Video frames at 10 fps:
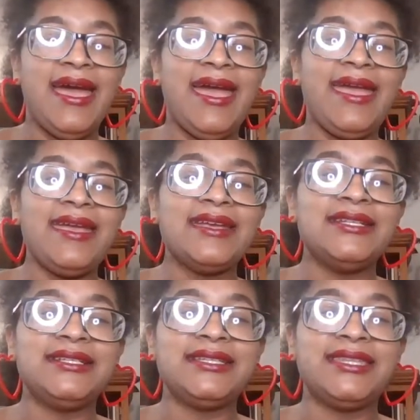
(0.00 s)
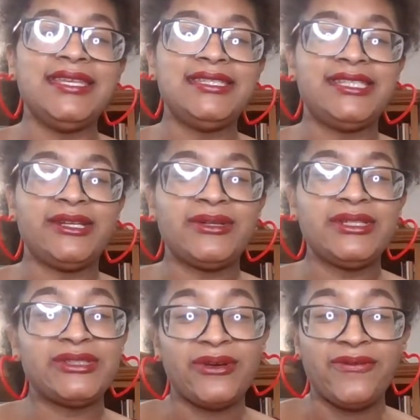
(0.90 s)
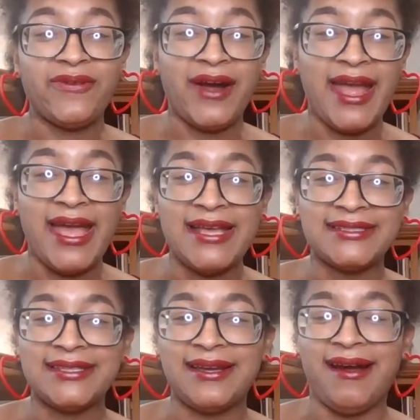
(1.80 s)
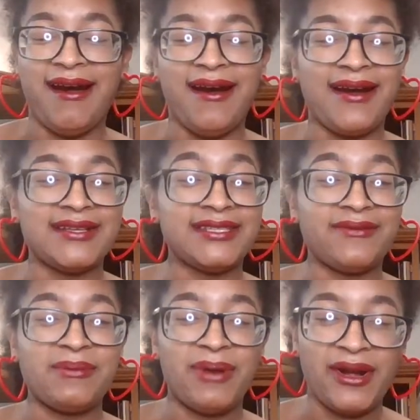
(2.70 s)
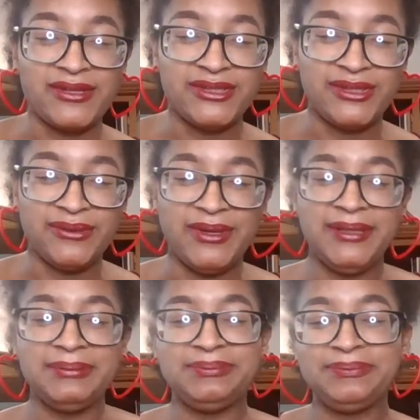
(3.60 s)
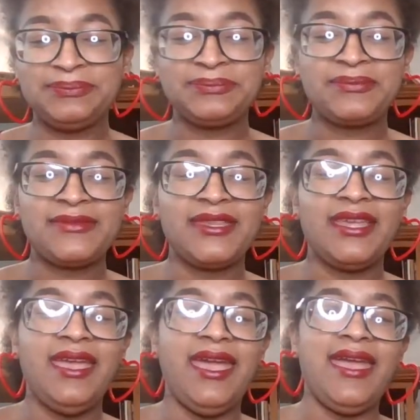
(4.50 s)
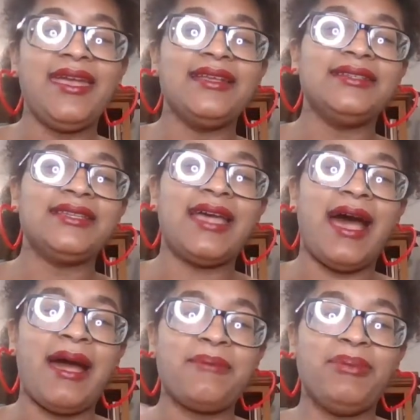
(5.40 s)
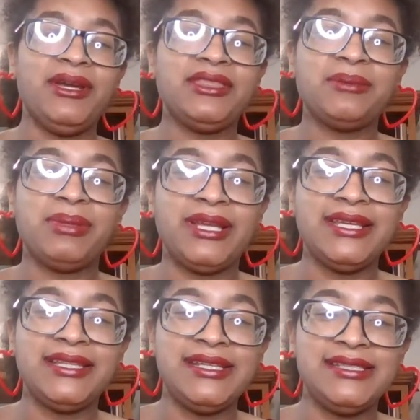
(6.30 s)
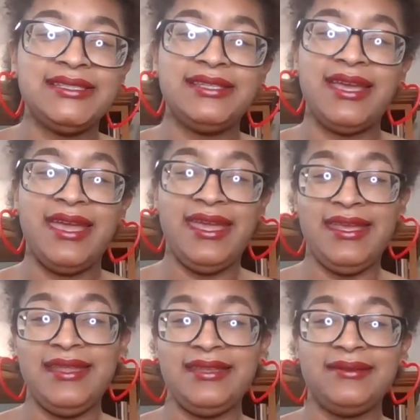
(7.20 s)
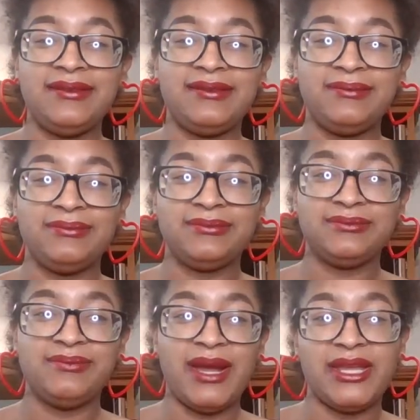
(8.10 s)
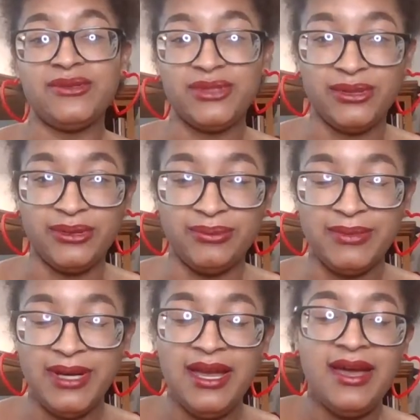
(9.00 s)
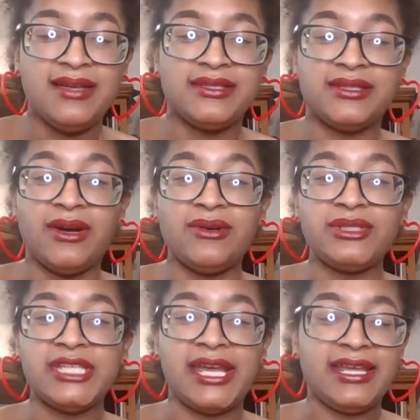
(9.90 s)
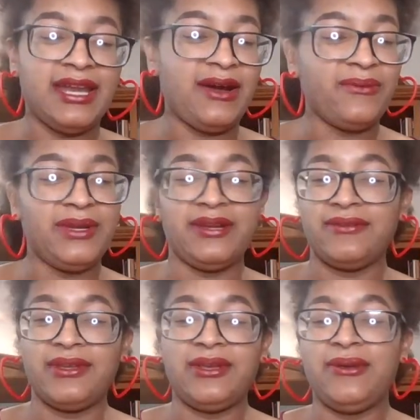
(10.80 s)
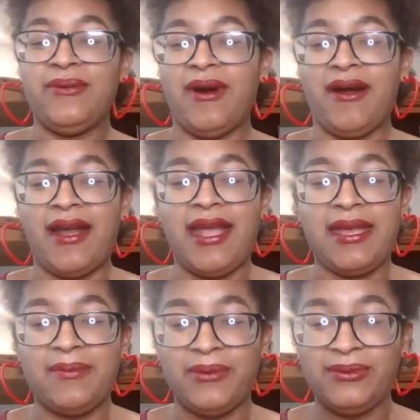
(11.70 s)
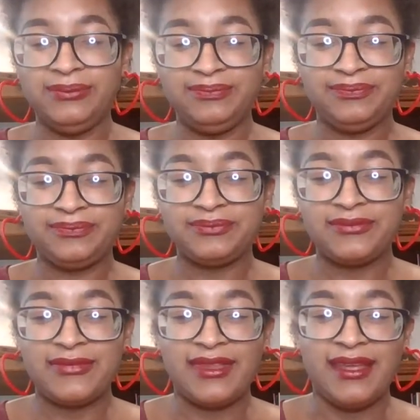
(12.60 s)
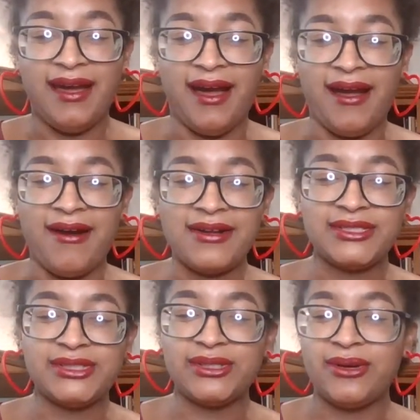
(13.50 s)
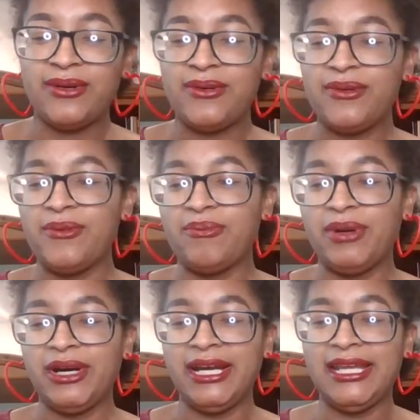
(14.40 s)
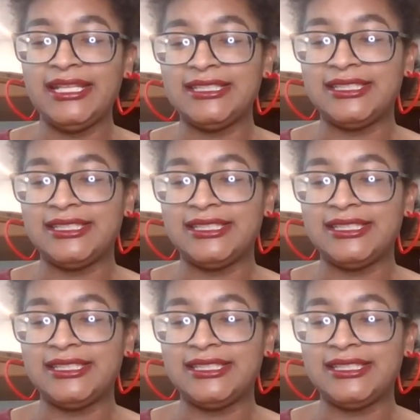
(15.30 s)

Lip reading: And this series so far has 7 parts to it. And I put the playlist in my YouTube. So check it out whenever you are able. I also put